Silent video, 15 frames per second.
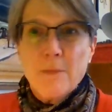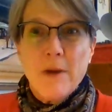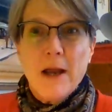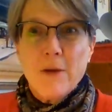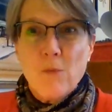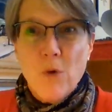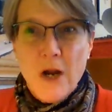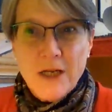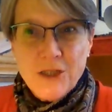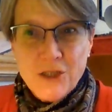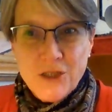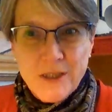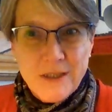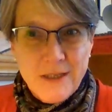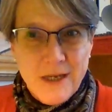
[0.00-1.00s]
I watched
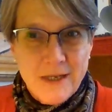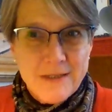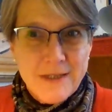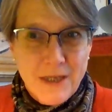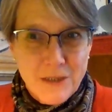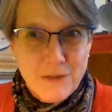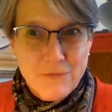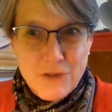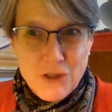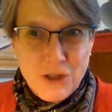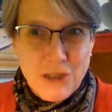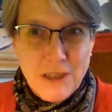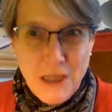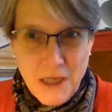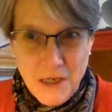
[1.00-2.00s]
it on
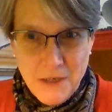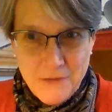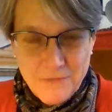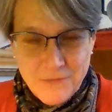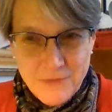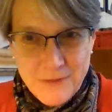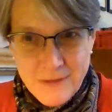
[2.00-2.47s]
television live